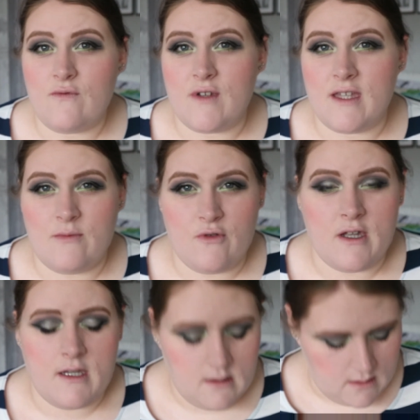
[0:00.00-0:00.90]
Really
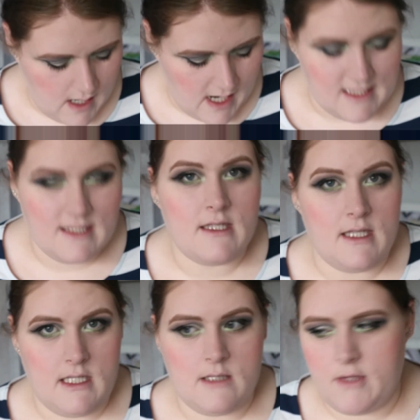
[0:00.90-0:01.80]
pretty. I
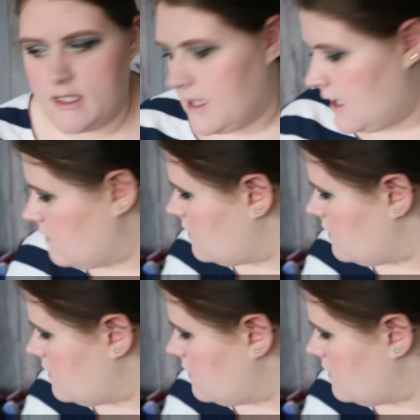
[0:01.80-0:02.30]
need to blend that out